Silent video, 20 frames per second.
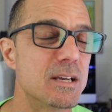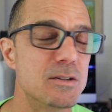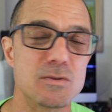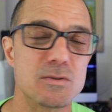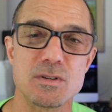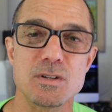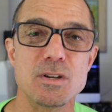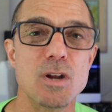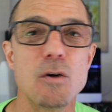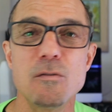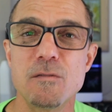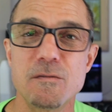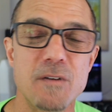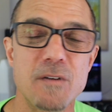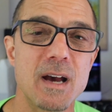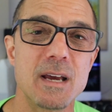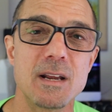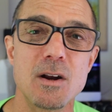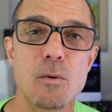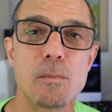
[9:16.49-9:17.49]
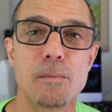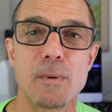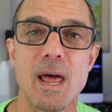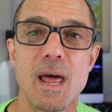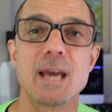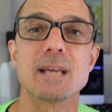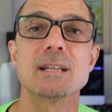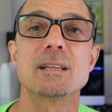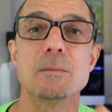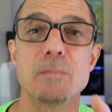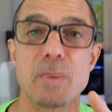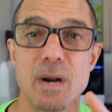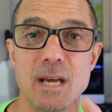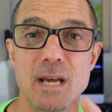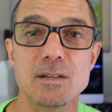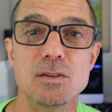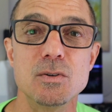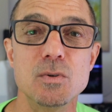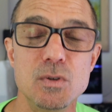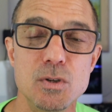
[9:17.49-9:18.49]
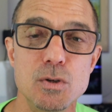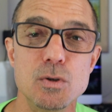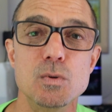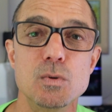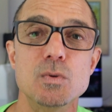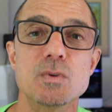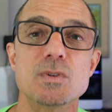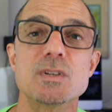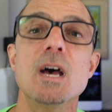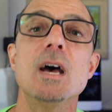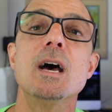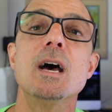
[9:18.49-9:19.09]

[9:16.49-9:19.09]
use no phytoplankton, but I do use